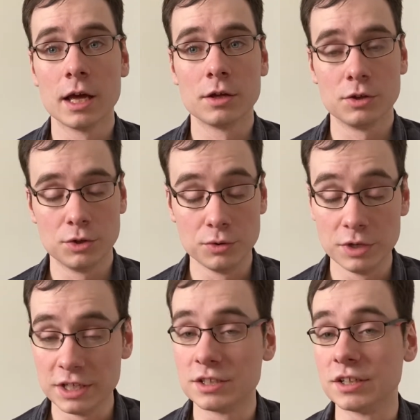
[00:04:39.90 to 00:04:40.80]
you
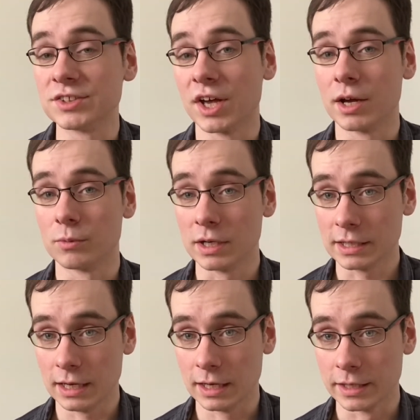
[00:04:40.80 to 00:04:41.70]
need to decide what
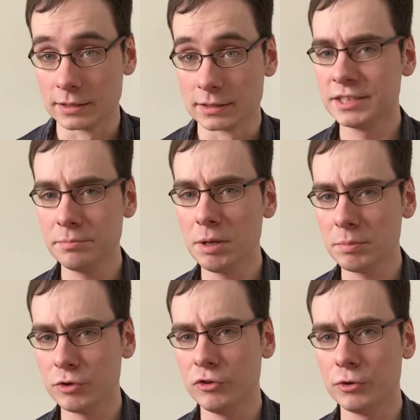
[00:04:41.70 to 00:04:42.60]
kind. Tip
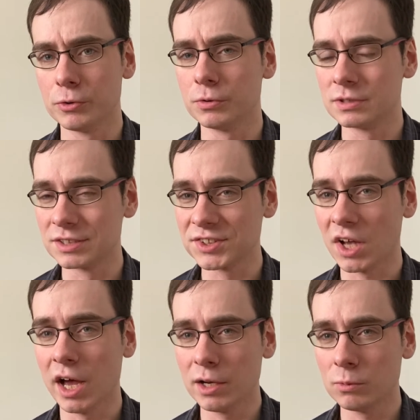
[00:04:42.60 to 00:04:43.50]
number 2,
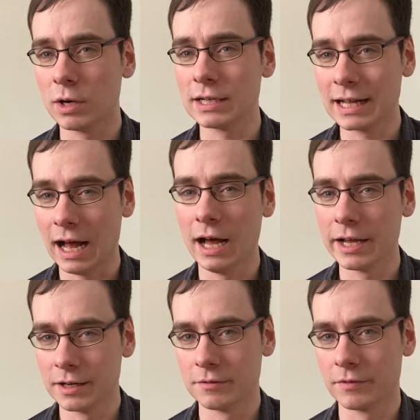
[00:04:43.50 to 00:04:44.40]
decide what
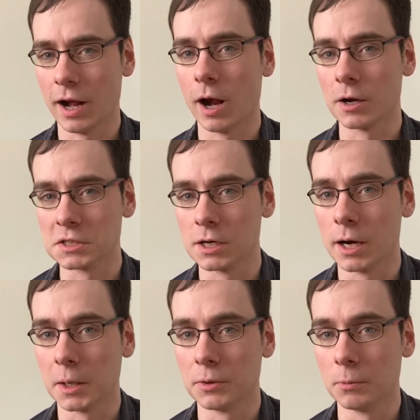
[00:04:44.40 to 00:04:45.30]
kind of character
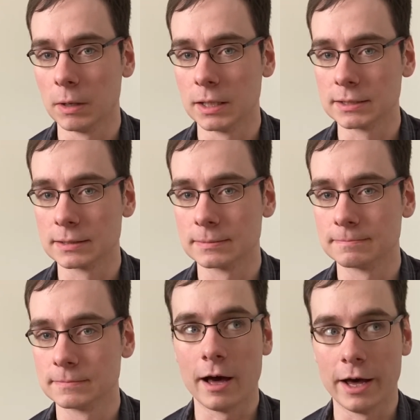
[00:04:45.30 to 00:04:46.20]
arc you want.
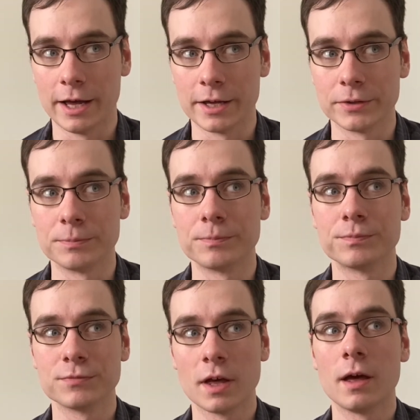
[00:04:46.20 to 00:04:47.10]
I
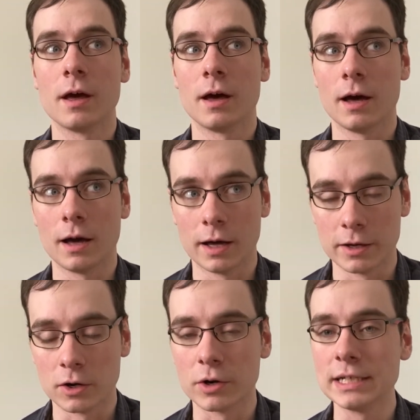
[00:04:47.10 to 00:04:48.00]

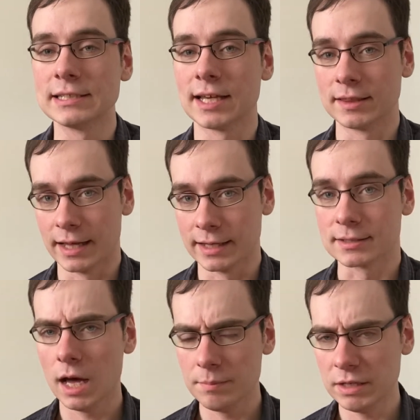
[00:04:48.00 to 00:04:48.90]
already said that.
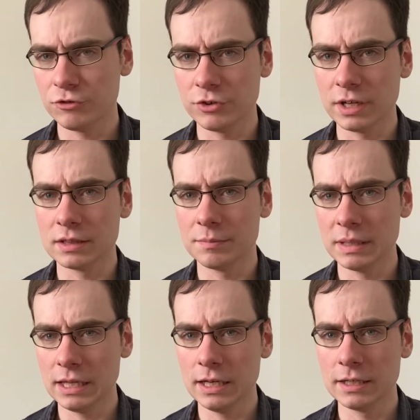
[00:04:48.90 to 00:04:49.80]
I mentioned at the
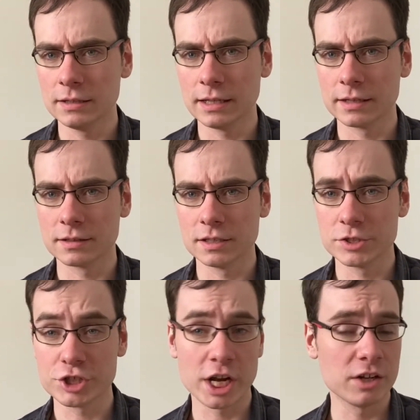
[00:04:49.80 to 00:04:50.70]
beginning that the
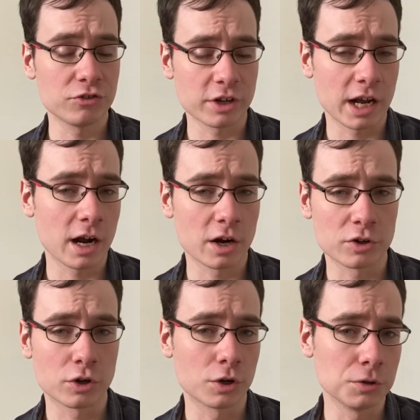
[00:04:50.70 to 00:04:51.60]
change a
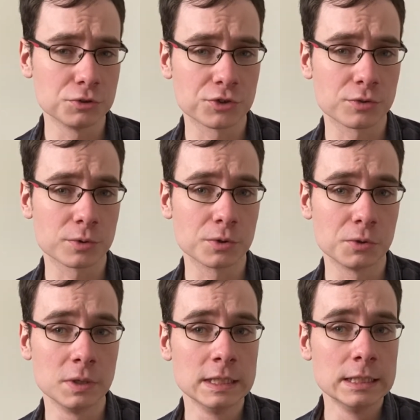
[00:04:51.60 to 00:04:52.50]
character goes through